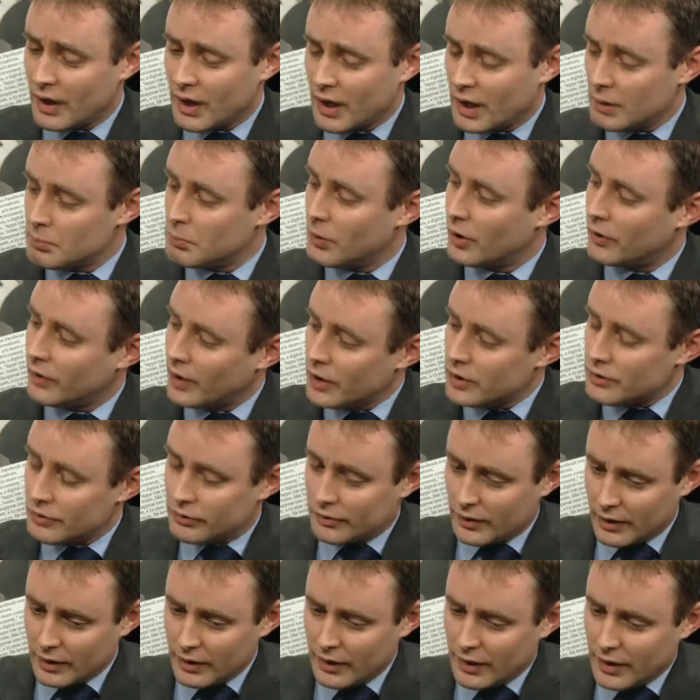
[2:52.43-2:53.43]
And
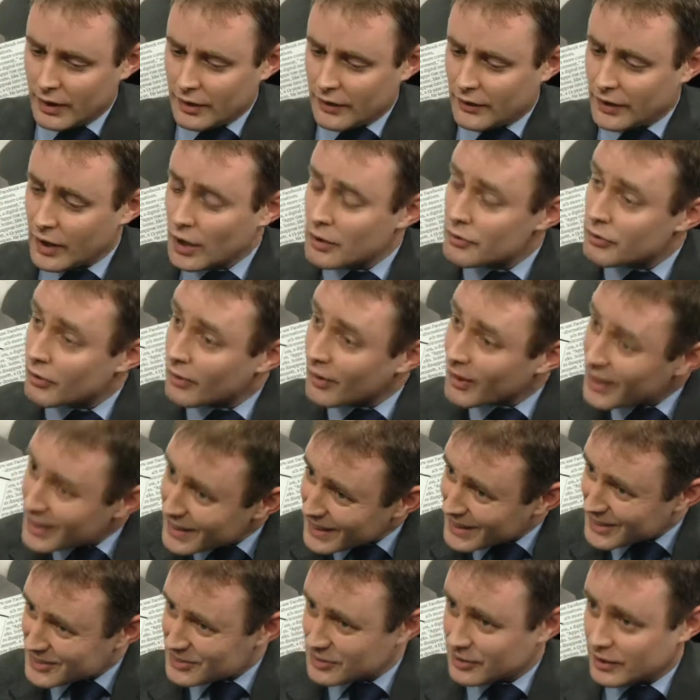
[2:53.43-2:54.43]
moreover, the
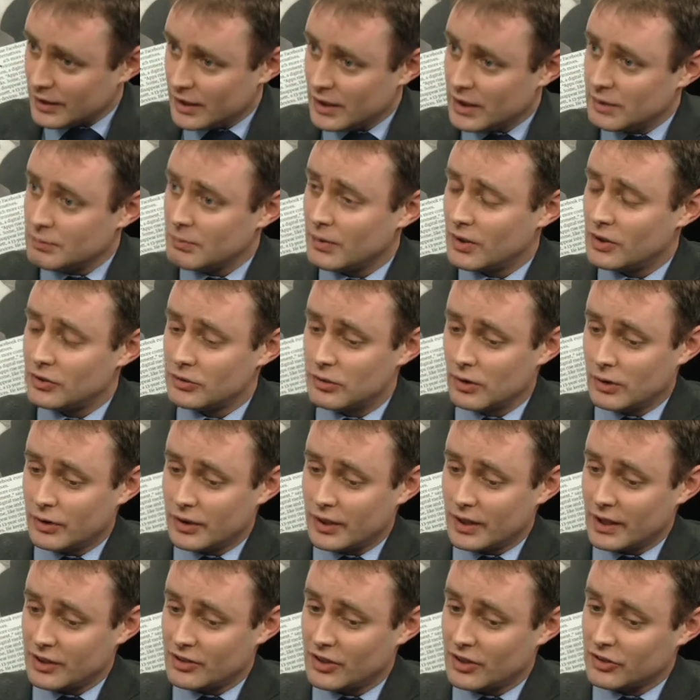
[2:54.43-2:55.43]
overriding scheme is
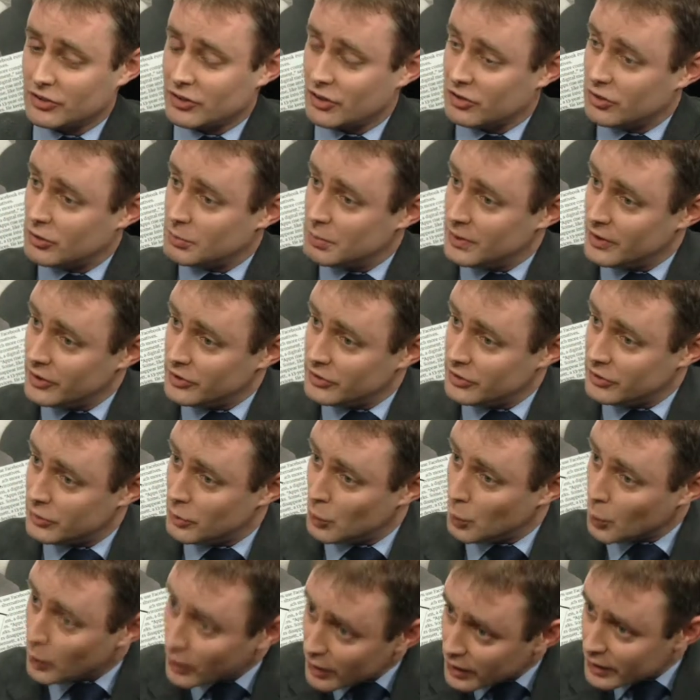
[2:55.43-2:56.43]
looking at accessibility to
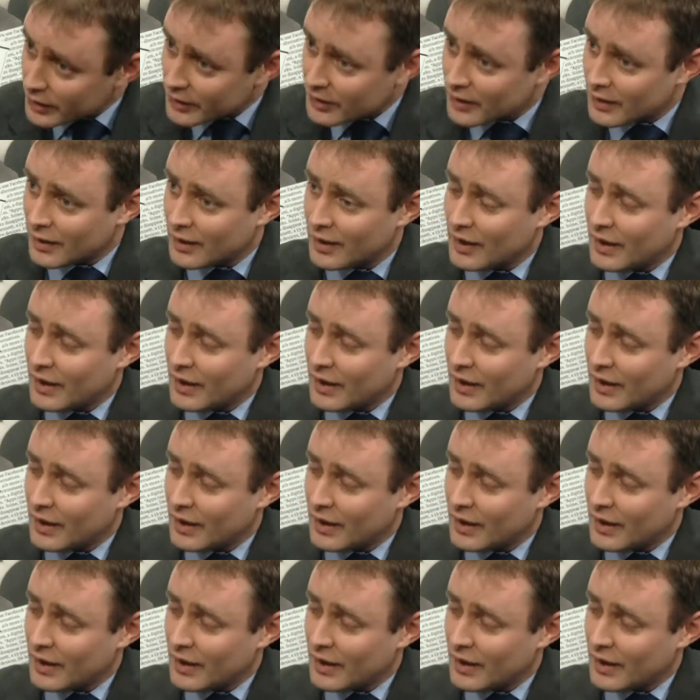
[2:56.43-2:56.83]
work.